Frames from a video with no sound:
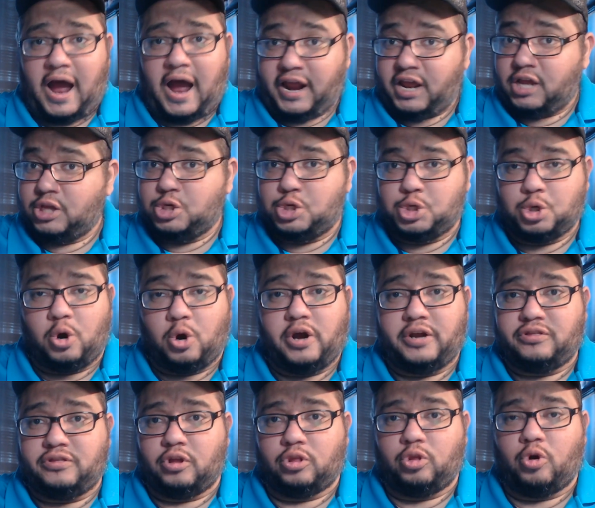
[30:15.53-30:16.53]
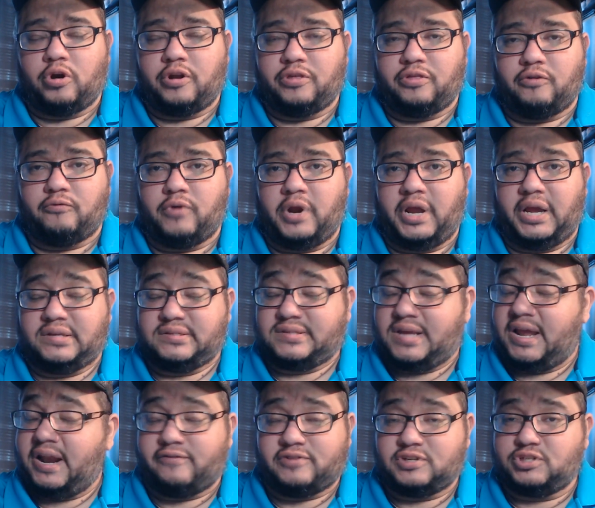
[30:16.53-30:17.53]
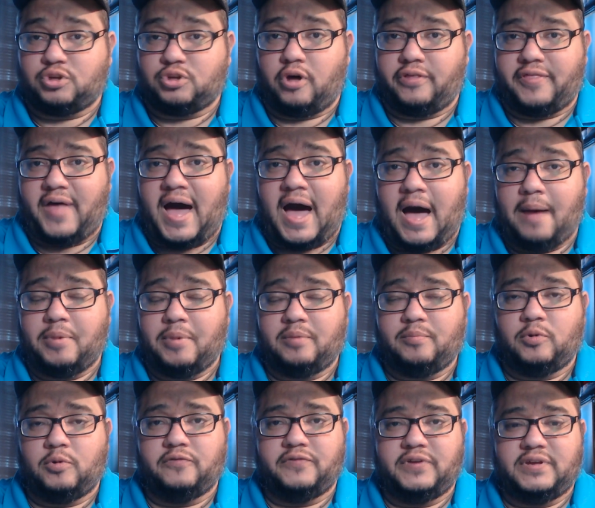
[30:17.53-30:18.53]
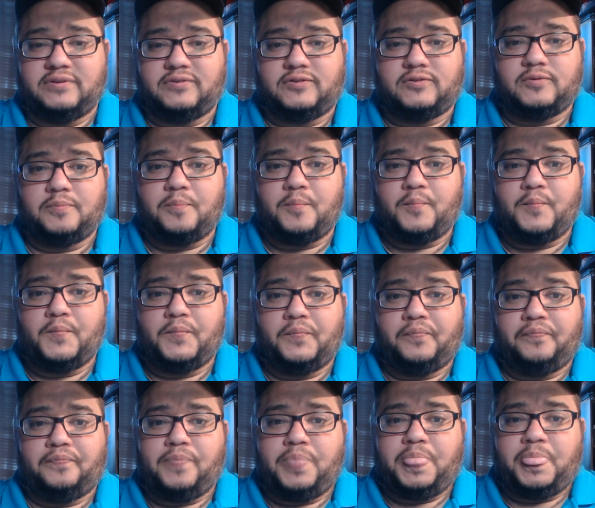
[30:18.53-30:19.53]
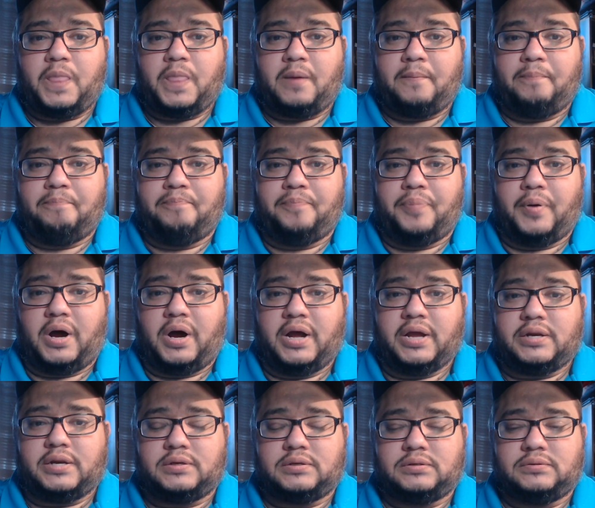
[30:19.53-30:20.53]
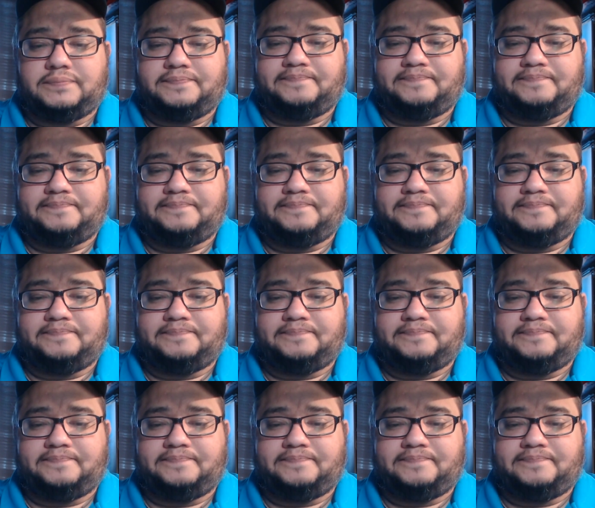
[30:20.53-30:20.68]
I enjoyed The Lord of the Rings. I never saw the Hobbit movies, but,